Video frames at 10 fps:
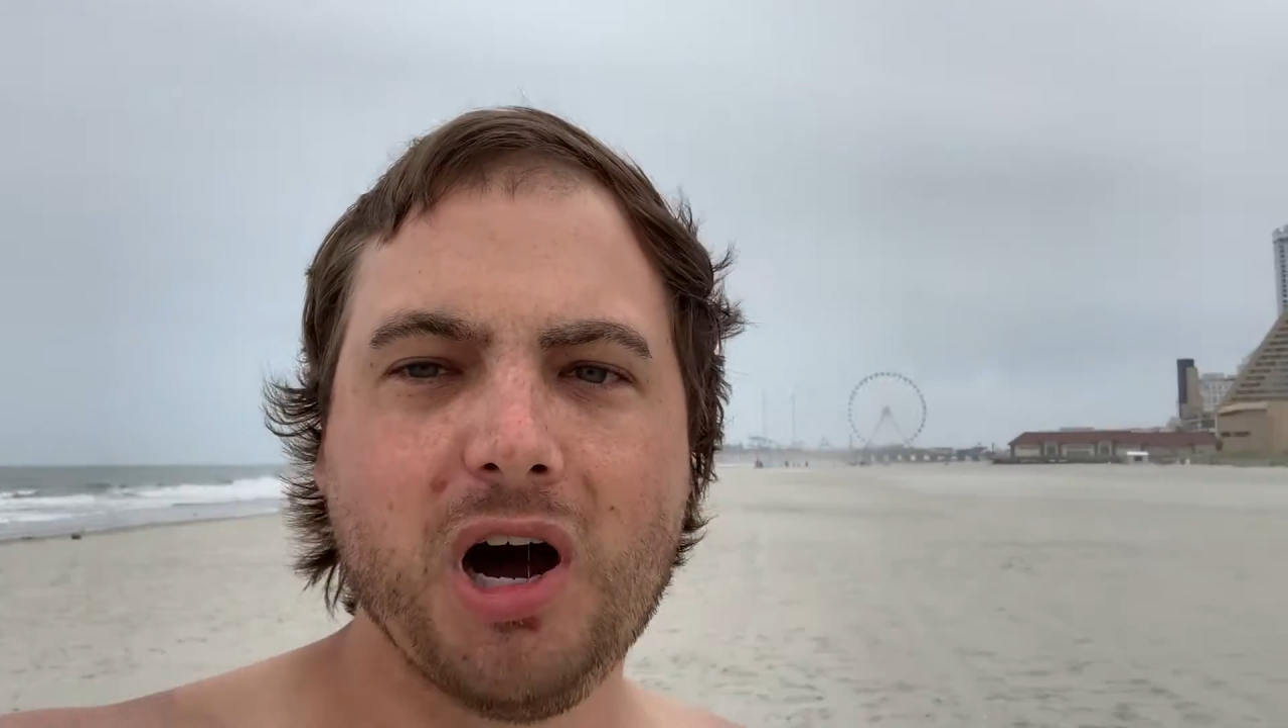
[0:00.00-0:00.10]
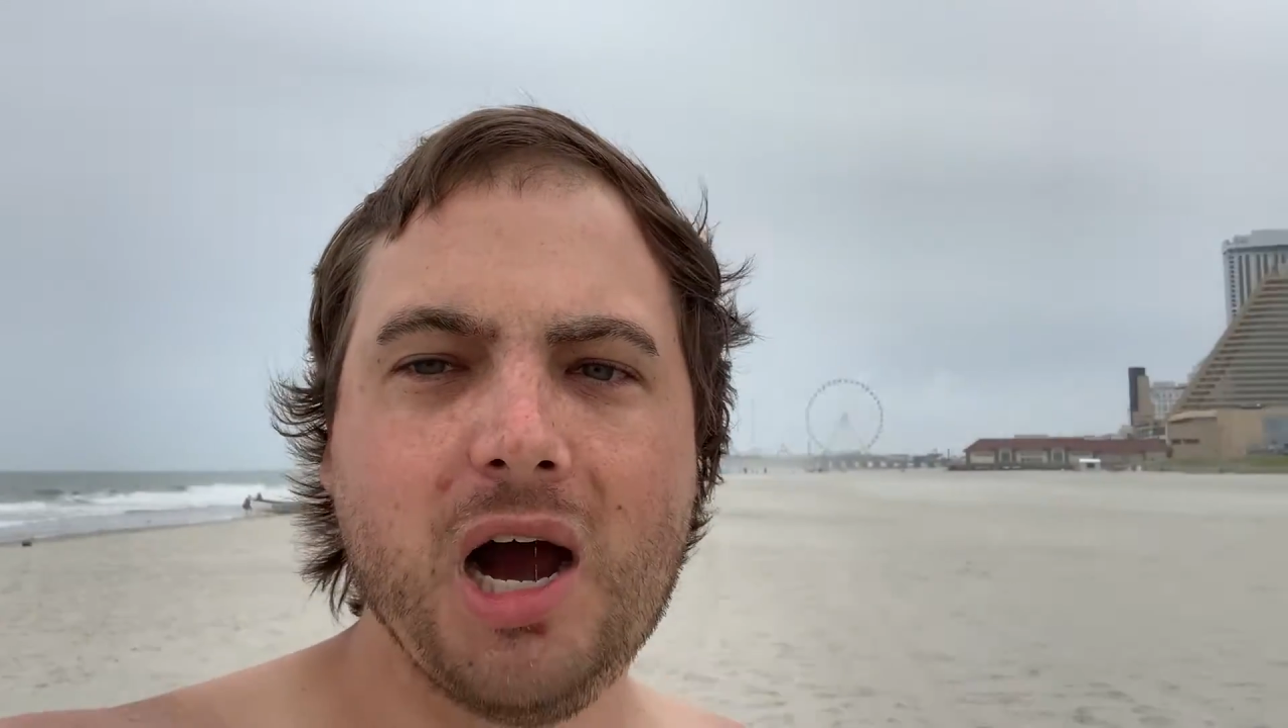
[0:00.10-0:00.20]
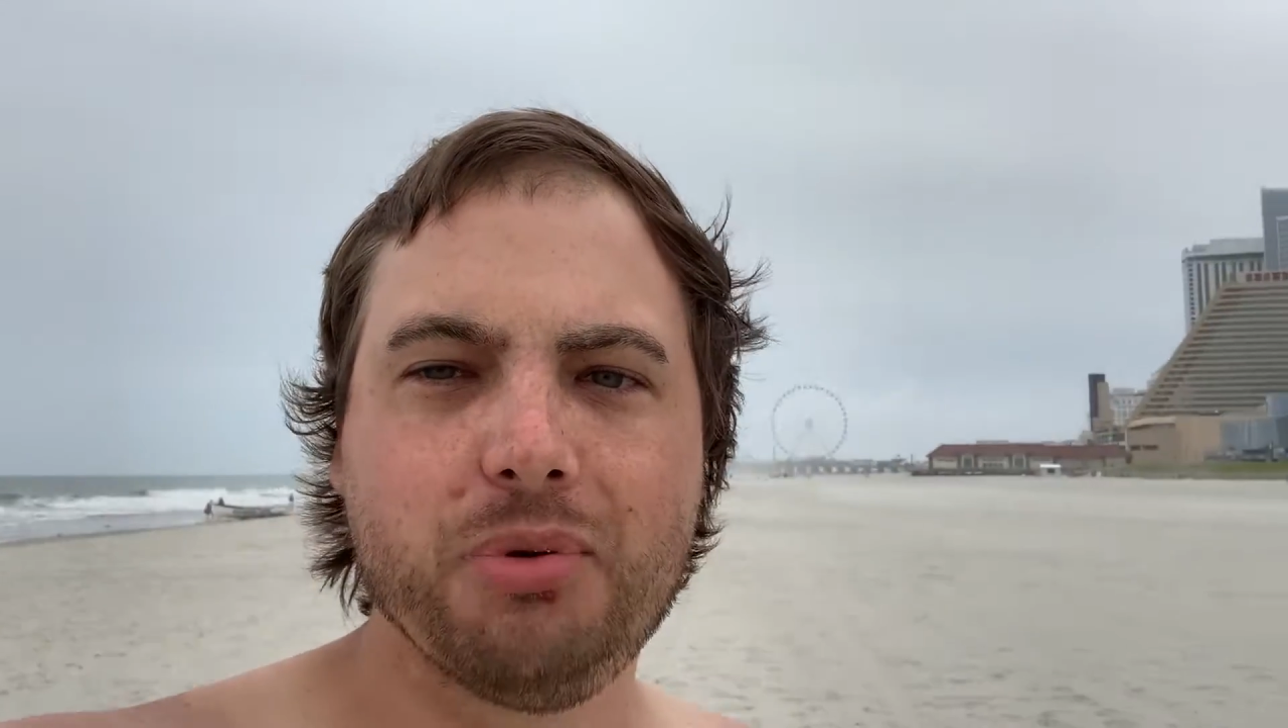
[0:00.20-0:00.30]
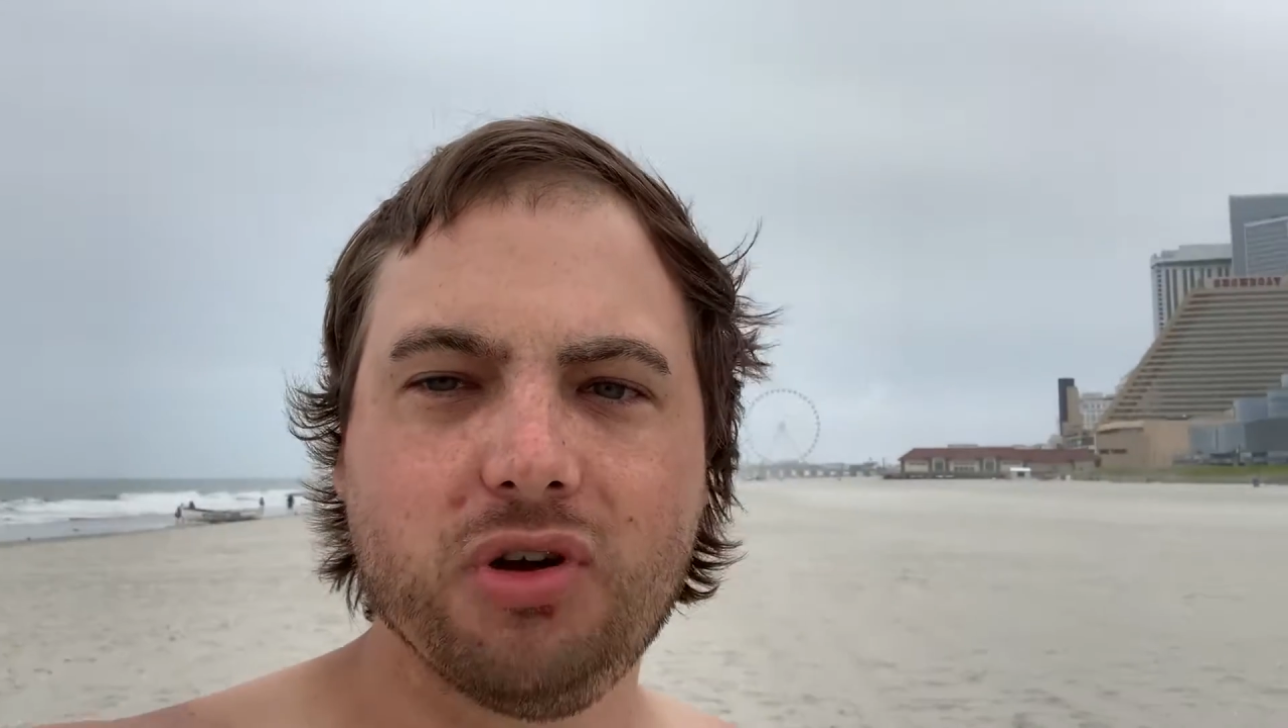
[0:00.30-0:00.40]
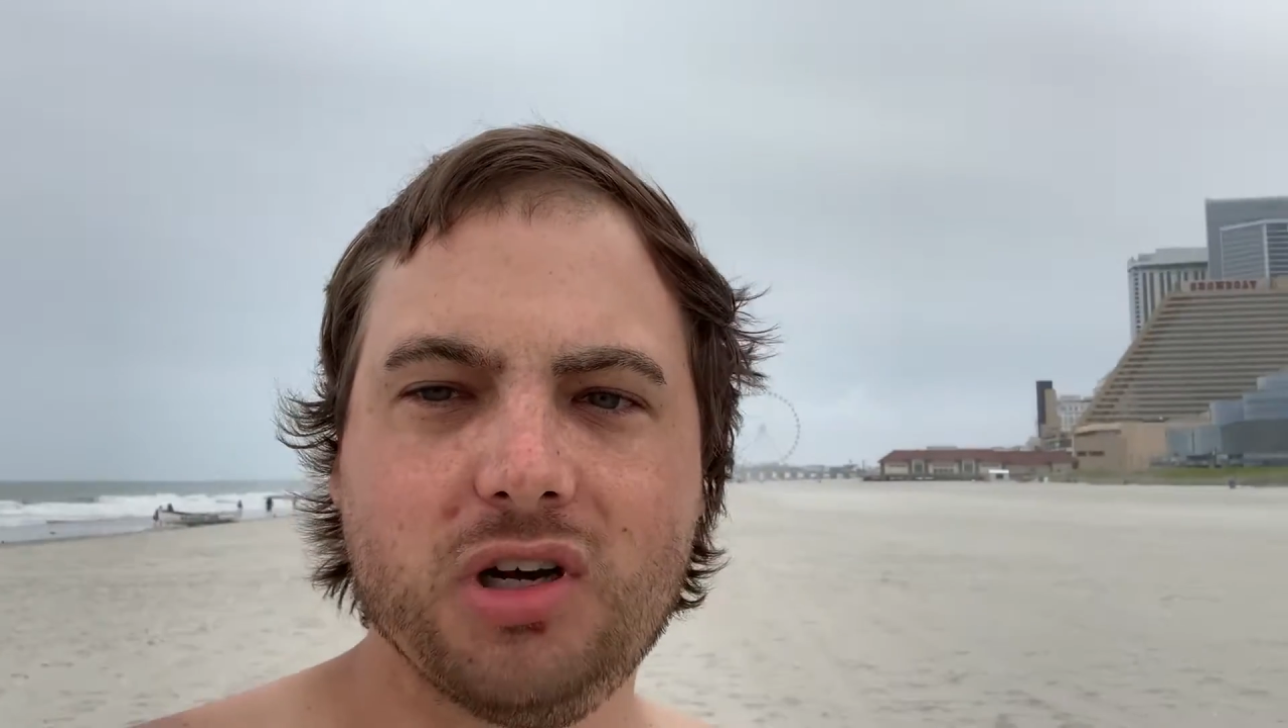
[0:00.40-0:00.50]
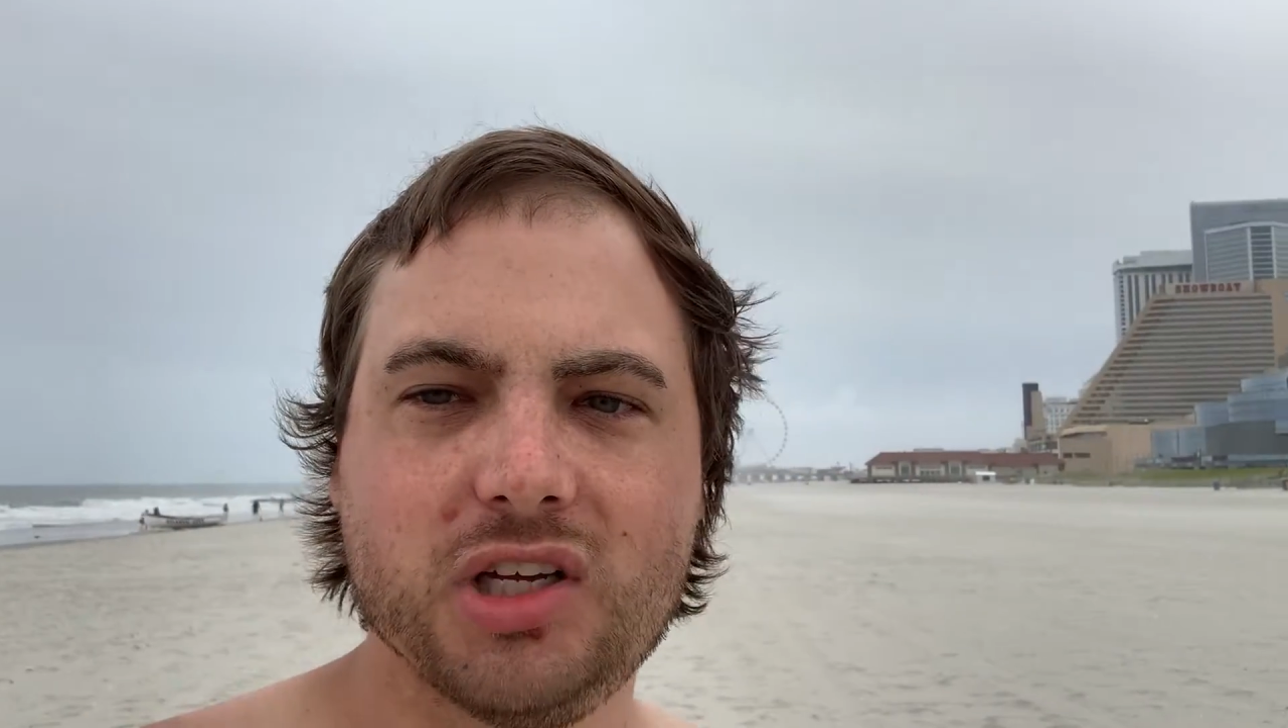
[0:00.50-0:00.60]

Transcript: popular